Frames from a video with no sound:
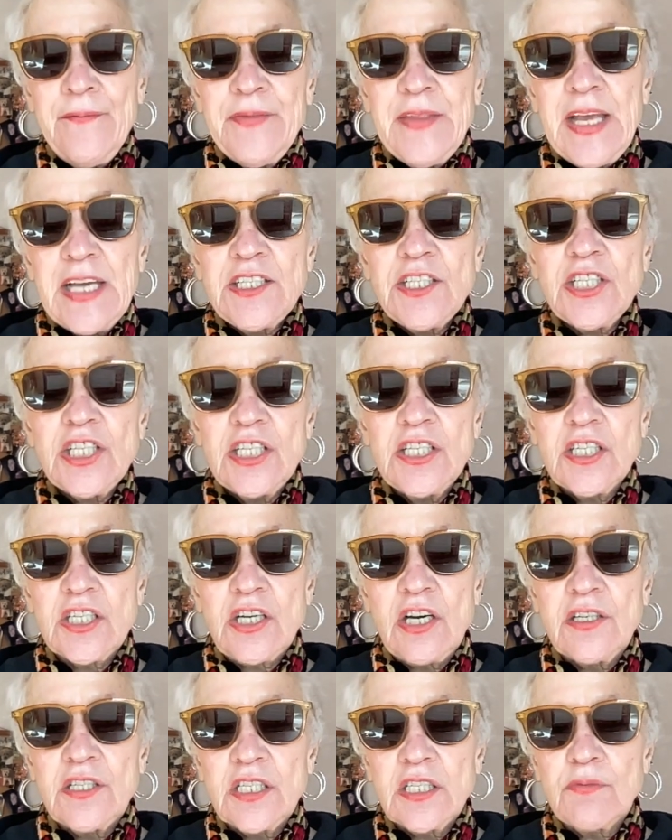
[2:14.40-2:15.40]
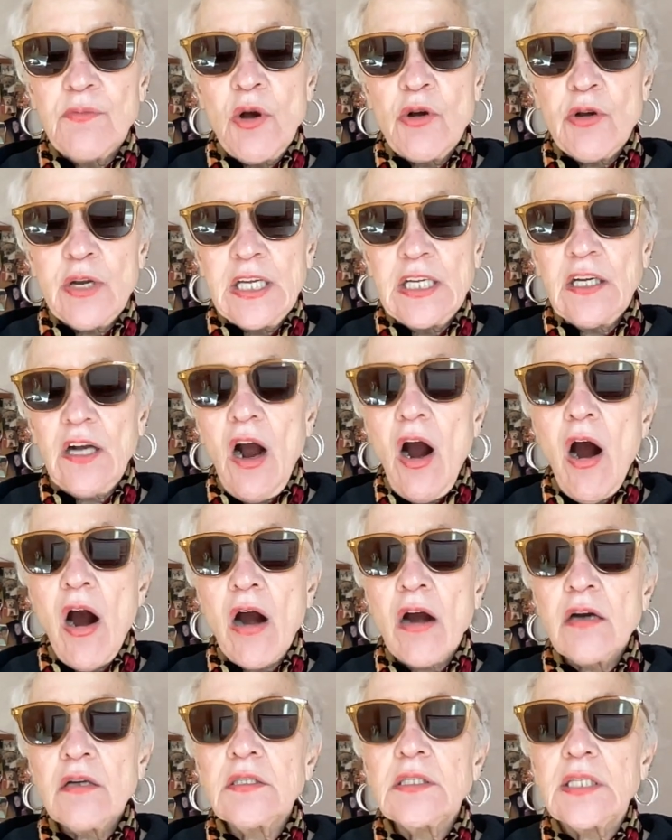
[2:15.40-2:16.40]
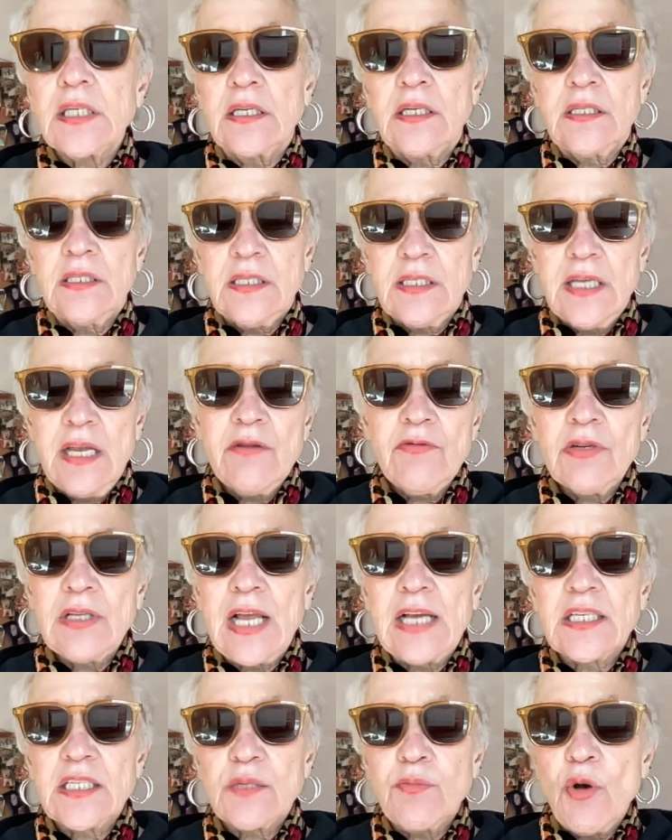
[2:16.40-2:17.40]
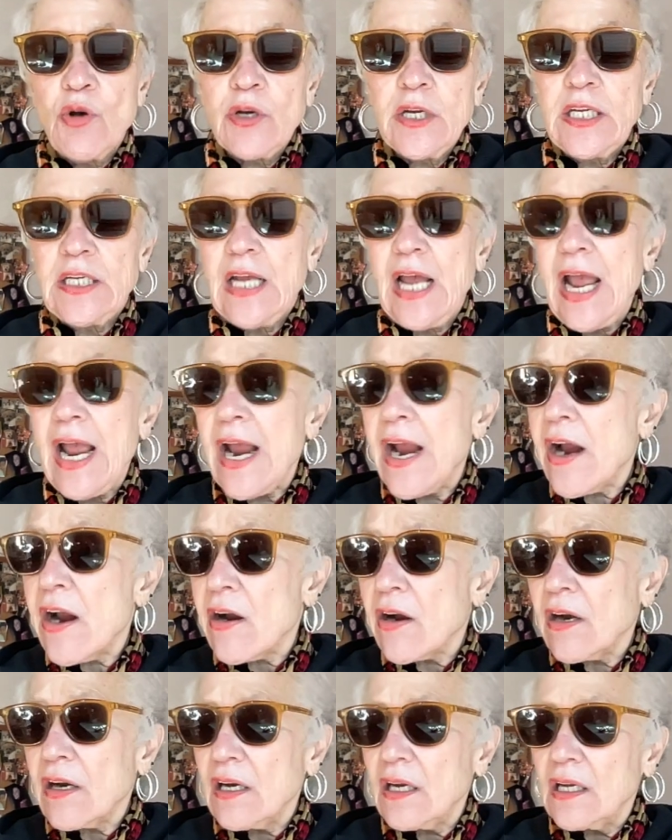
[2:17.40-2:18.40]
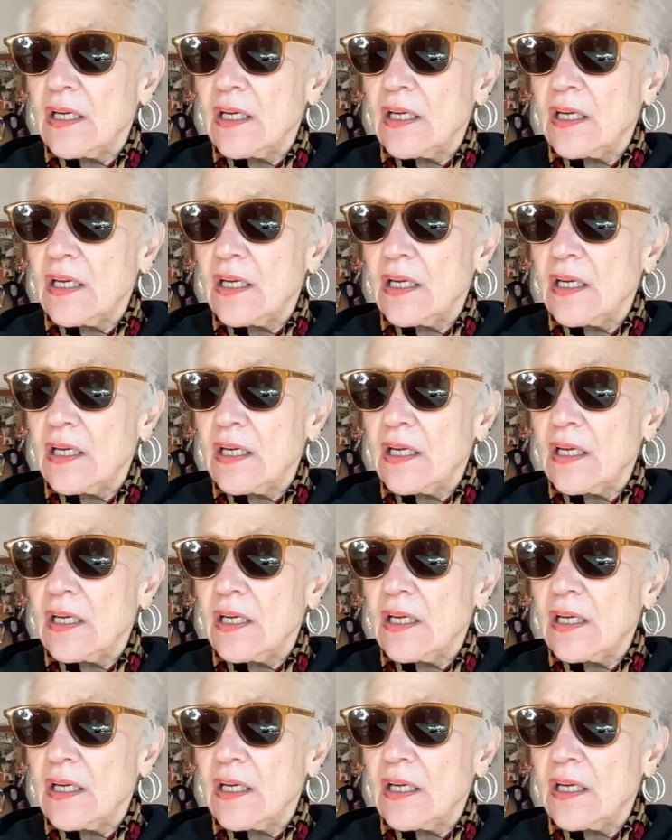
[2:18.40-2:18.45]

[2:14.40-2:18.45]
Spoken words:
Then she started smoking Carltons. They were like smoking air.